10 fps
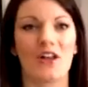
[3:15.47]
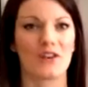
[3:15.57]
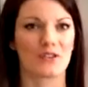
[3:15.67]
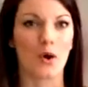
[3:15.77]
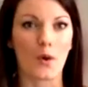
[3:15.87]

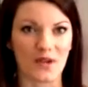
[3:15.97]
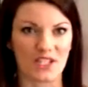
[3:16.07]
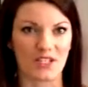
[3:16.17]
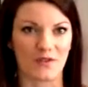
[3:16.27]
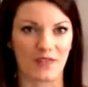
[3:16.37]
There's a whole
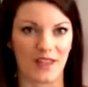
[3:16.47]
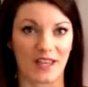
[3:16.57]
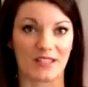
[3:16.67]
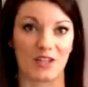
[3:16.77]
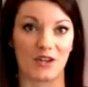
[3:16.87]
bunch of different
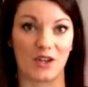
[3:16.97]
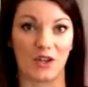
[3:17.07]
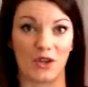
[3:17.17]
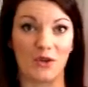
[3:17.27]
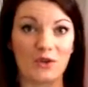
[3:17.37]
things that you
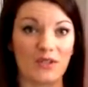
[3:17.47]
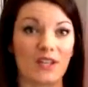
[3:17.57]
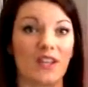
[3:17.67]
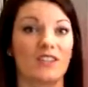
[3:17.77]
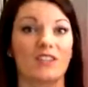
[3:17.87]
can use,
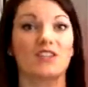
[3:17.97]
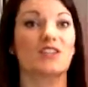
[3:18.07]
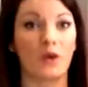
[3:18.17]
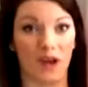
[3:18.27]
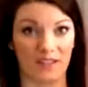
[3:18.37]
so you
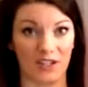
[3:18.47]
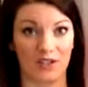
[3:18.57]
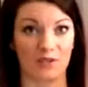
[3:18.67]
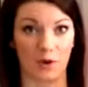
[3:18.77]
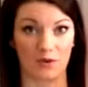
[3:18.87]
don't have to
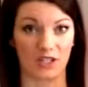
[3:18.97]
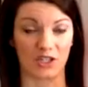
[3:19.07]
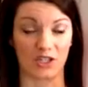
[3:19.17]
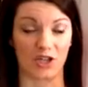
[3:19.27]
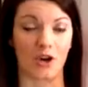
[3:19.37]
use
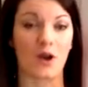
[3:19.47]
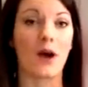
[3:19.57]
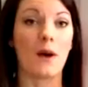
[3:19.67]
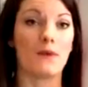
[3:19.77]
processed sugar.